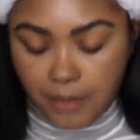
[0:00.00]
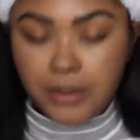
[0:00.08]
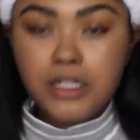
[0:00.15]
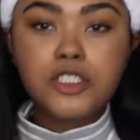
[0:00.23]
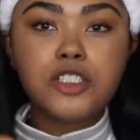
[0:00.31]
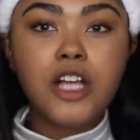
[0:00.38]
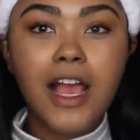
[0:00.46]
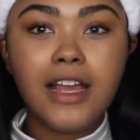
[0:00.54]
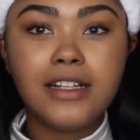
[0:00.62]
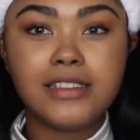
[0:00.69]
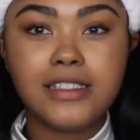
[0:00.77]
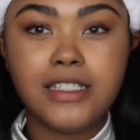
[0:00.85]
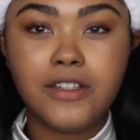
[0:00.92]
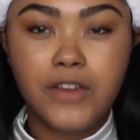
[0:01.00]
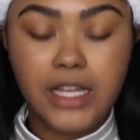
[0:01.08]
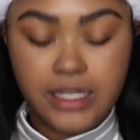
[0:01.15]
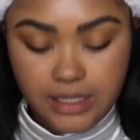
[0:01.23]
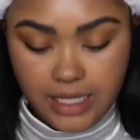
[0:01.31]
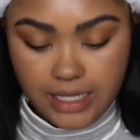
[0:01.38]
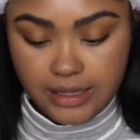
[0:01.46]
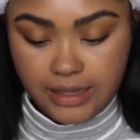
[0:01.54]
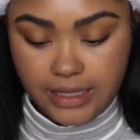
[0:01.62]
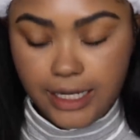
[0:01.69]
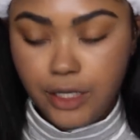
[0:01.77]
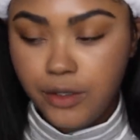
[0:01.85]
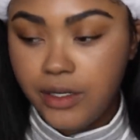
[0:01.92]
I'm gonna try to see if I can like
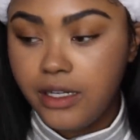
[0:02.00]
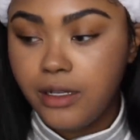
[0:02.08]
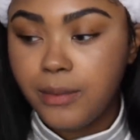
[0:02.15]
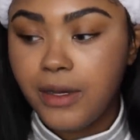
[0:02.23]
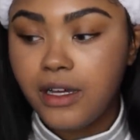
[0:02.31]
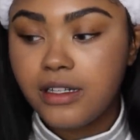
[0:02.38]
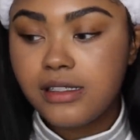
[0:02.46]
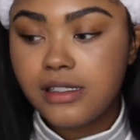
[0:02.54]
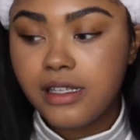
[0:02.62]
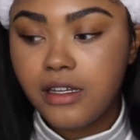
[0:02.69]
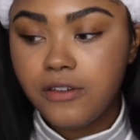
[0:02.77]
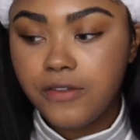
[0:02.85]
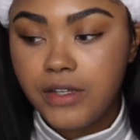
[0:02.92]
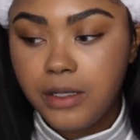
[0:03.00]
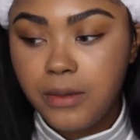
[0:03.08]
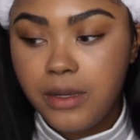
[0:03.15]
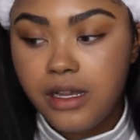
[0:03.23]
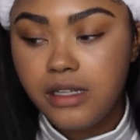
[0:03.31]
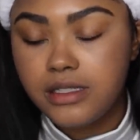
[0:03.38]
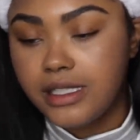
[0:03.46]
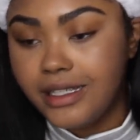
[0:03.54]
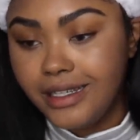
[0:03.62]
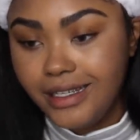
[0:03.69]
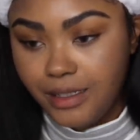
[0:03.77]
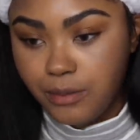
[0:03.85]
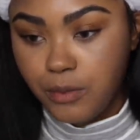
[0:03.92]
layer it upon itself anywhere to
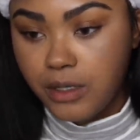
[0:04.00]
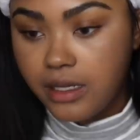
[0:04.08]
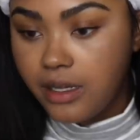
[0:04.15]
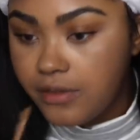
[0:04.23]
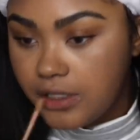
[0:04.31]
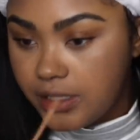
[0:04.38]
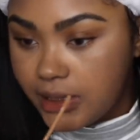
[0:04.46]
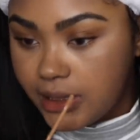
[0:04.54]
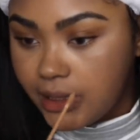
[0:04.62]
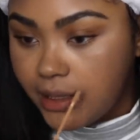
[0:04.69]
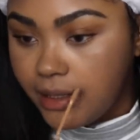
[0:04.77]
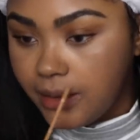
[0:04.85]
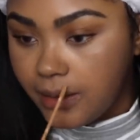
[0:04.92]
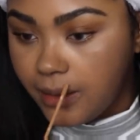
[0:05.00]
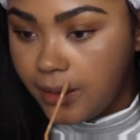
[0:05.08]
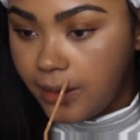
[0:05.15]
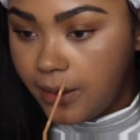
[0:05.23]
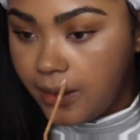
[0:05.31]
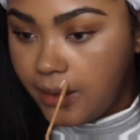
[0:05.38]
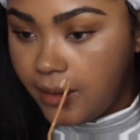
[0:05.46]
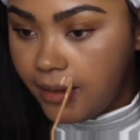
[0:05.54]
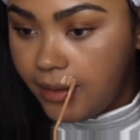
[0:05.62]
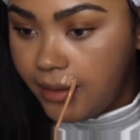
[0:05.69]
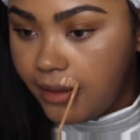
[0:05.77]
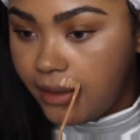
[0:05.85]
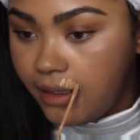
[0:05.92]
get any more coverage. Is it any,
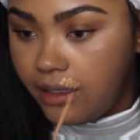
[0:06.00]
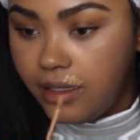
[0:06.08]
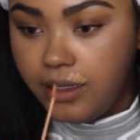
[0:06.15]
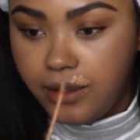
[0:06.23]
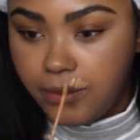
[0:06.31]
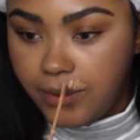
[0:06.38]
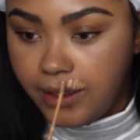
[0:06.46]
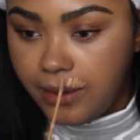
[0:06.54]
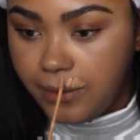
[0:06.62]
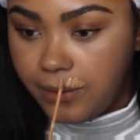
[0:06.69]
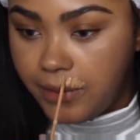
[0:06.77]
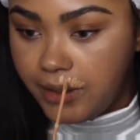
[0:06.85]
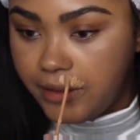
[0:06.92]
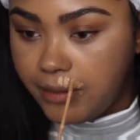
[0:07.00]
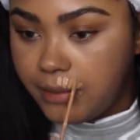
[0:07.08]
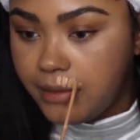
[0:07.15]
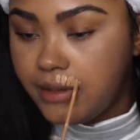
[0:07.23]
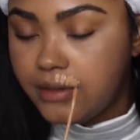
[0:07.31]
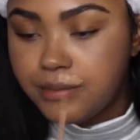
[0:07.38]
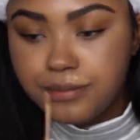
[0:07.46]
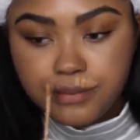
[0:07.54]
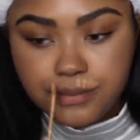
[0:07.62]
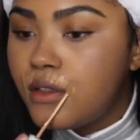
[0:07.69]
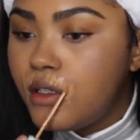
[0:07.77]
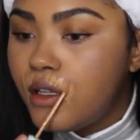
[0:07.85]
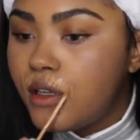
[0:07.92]
in any way buildable?
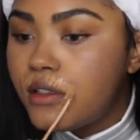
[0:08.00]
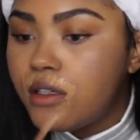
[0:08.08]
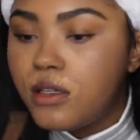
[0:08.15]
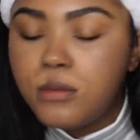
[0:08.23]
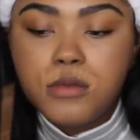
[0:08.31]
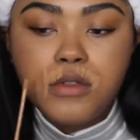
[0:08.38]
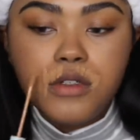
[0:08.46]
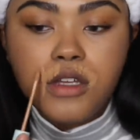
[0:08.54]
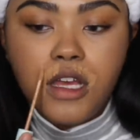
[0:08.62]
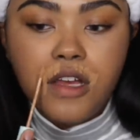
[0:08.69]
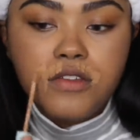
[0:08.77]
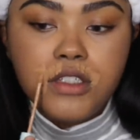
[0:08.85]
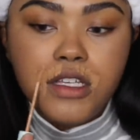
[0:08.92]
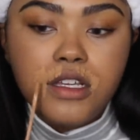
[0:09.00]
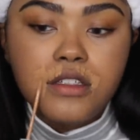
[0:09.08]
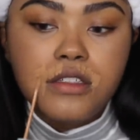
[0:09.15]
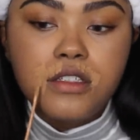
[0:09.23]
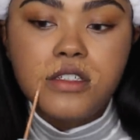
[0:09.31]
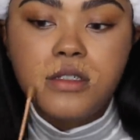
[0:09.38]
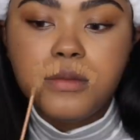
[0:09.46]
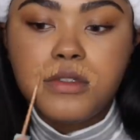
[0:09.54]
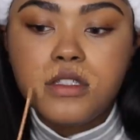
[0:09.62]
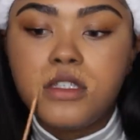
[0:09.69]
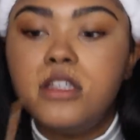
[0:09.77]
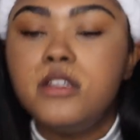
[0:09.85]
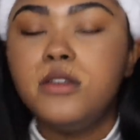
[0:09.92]
A lot of times when you have tan to deep
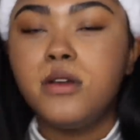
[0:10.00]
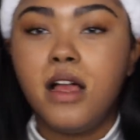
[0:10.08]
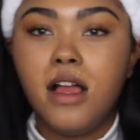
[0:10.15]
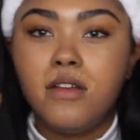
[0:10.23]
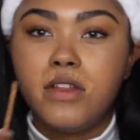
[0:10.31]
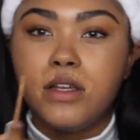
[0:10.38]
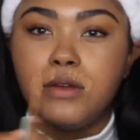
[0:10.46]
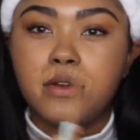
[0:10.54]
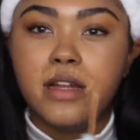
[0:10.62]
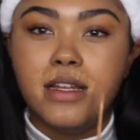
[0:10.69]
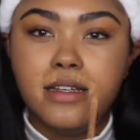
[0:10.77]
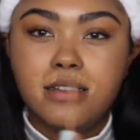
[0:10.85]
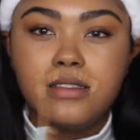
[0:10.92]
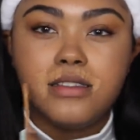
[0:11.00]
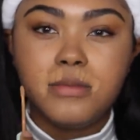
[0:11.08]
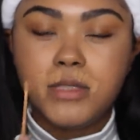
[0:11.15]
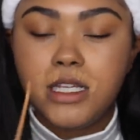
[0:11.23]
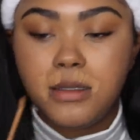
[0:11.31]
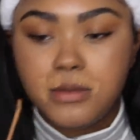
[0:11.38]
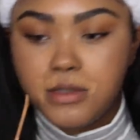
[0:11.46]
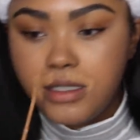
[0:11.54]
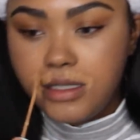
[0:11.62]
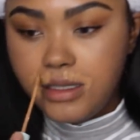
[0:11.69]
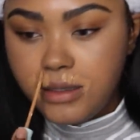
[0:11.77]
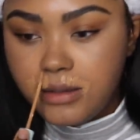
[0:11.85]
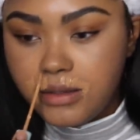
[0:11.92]
skin, you'll have like grayness sometimes right
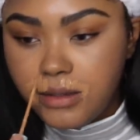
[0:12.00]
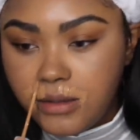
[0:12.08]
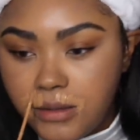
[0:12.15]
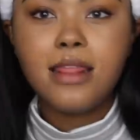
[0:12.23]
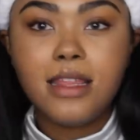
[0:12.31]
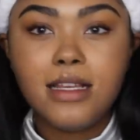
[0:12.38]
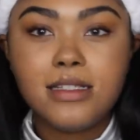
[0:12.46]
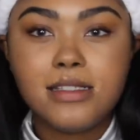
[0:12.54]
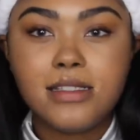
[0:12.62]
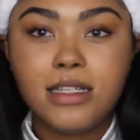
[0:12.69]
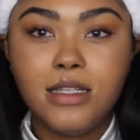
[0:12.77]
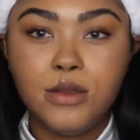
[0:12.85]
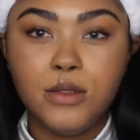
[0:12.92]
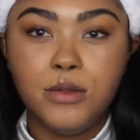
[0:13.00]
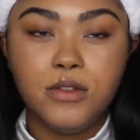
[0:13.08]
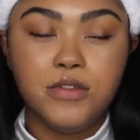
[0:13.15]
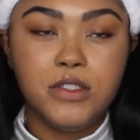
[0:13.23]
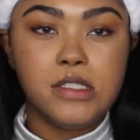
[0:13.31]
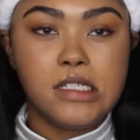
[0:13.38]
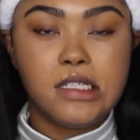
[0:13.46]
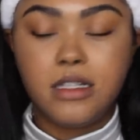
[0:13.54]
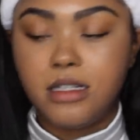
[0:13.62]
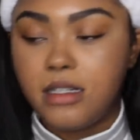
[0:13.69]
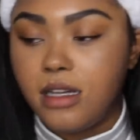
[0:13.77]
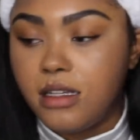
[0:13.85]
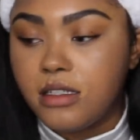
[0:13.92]
here. So this in lieu of using like
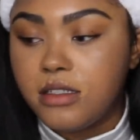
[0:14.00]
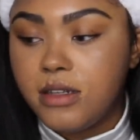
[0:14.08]
a color